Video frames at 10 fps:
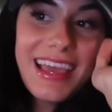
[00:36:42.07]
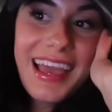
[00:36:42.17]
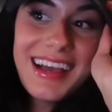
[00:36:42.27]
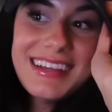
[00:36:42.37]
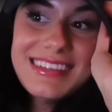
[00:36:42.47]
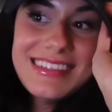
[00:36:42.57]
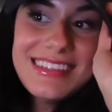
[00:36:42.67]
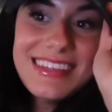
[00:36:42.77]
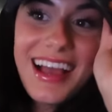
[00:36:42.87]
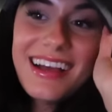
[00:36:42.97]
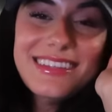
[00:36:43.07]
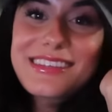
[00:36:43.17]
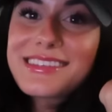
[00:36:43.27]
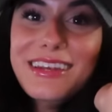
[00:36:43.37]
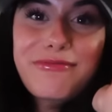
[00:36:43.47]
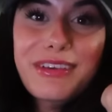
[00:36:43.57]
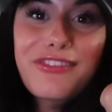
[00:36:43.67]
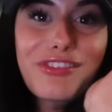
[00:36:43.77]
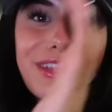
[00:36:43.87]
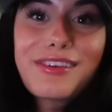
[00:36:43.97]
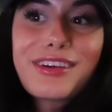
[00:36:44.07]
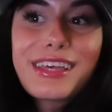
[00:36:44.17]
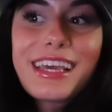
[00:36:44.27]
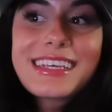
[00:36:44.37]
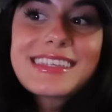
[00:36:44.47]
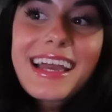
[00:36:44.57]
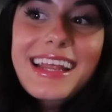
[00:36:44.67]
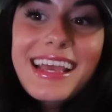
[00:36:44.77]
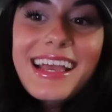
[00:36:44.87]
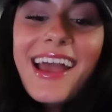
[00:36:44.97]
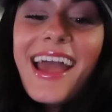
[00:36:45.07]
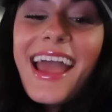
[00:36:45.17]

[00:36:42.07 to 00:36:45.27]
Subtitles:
And yeah, it's just gonna be really, really exciting,